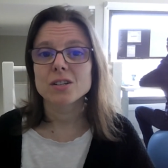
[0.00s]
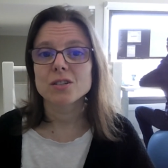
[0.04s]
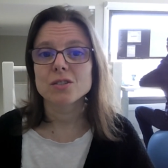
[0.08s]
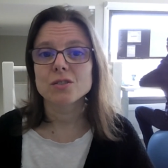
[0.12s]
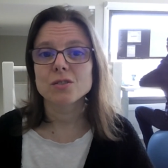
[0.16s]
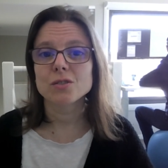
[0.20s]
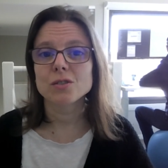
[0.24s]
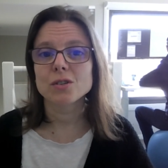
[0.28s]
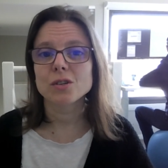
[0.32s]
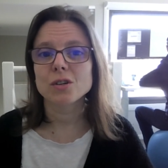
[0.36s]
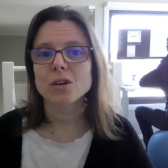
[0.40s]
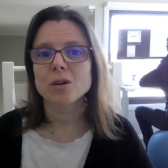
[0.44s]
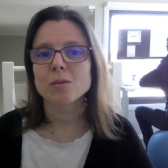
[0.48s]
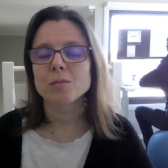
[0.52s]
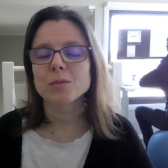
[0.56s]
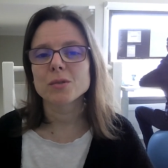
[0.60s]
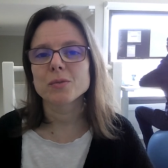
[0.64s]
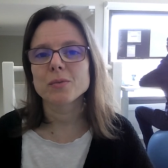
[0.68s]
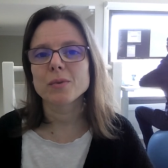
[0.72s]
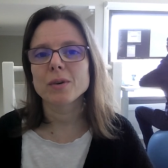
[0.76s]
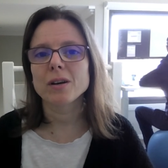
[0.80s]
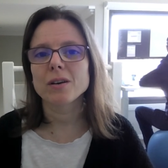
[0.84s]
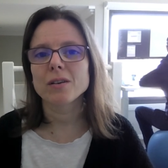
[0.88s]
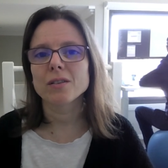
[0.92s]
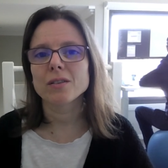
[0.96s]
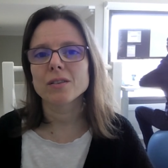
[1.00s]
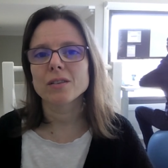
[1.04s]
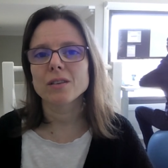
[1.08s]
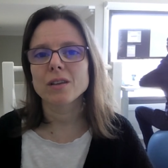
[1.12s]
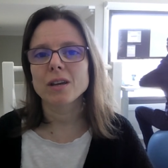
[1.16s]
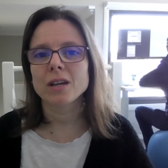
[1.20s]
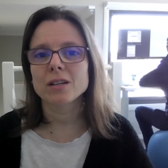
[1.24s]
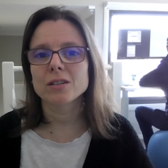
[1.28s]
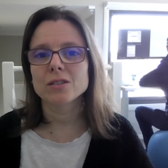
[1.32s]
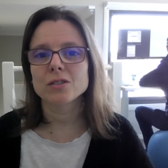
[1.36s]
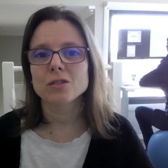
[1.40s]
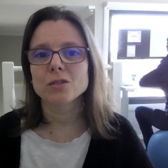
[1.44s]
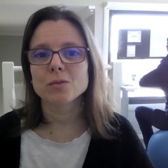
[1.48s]
to the Commonwealth
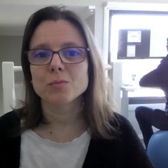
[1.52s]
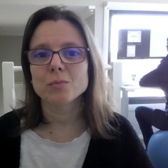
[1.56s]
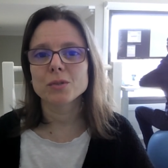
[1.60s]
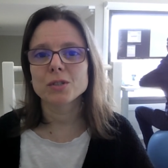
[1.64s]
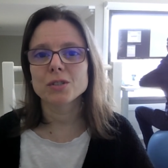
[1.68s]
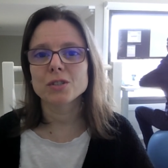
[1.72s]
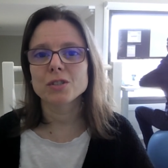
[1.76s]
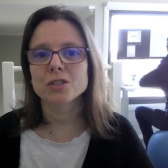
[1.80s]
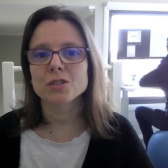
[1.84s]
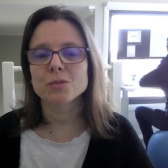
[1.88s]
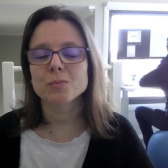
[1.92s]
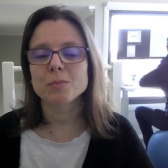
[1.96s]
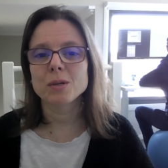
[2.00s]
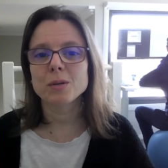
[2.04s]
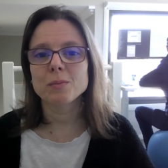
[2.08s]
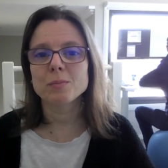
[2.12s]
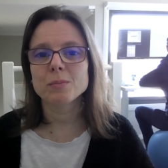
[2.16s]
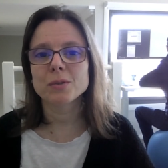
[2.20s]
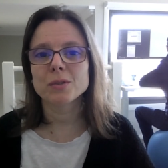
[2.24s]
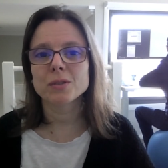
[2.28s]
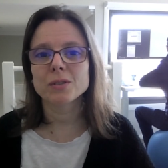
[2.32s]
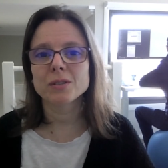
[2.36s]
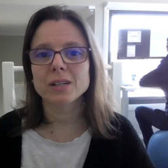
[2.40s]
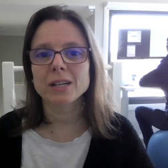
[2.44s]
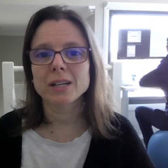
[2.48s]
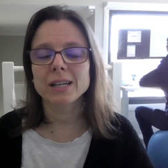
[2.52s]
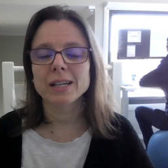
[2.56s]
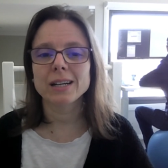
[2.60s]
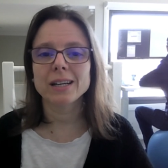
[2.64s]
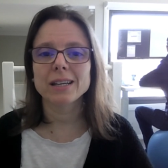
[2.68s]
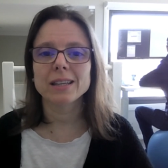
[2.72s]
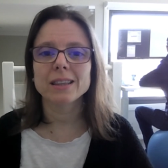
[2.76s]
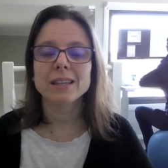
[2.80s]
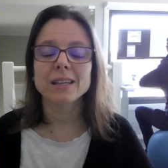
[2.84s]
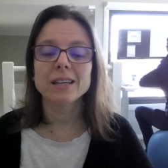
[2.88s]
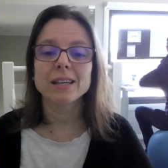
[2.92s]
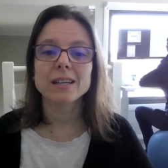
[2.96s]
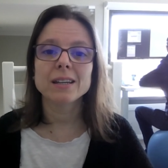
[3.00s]
and to the British people, and I
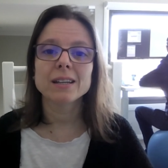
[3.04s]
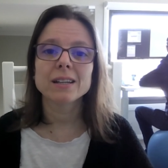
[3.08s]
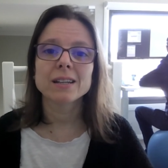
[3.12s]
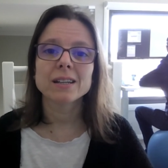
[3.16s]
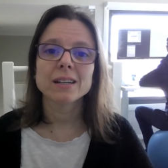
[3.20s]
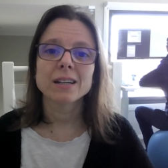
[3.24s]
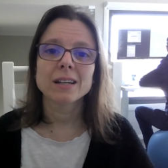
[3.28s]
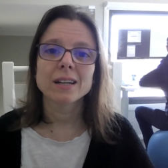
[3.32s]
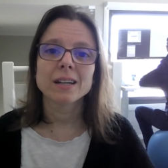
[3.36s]
think